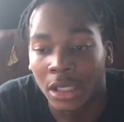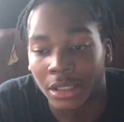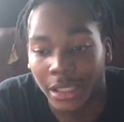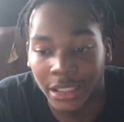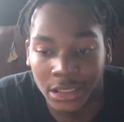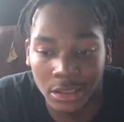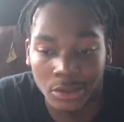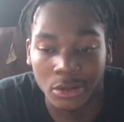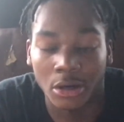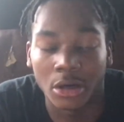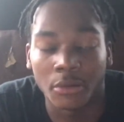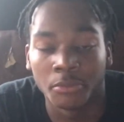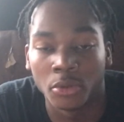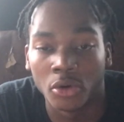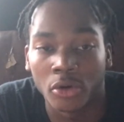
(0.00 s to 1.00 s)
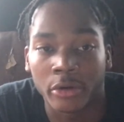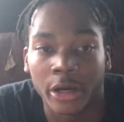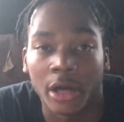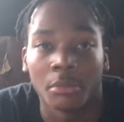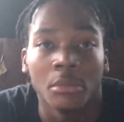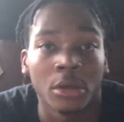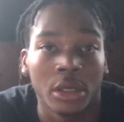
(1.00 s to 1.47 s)
Like, just card
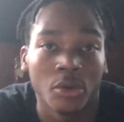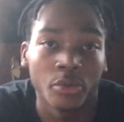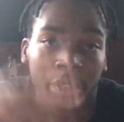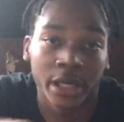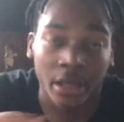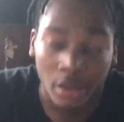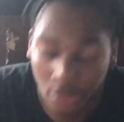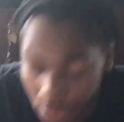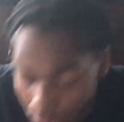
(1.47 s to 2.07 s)
bullcrap, and we out.